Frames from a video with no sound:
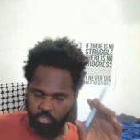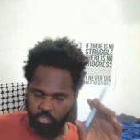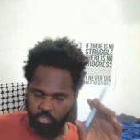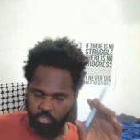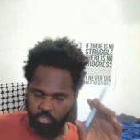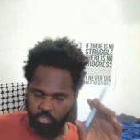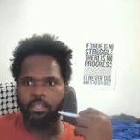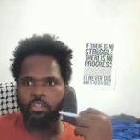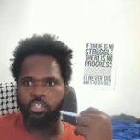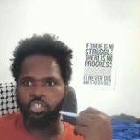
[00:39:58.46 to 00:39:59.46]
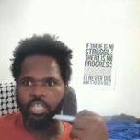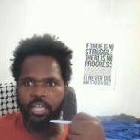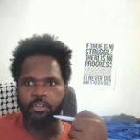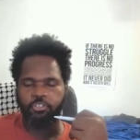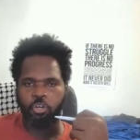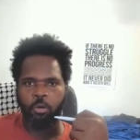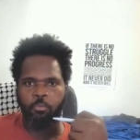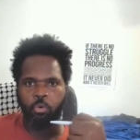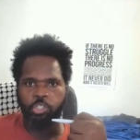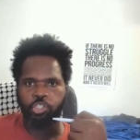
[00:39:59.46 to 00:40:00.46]
Let's say the standards
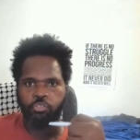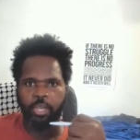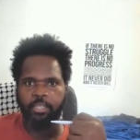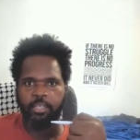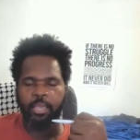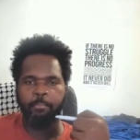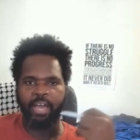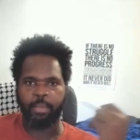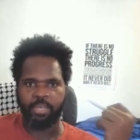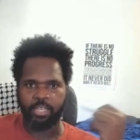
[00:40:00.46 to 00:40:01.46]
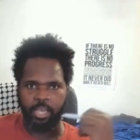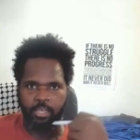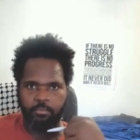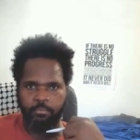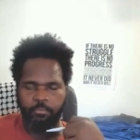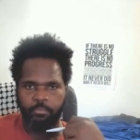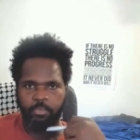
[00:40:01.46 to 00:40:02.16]
are more strict in Miami Dade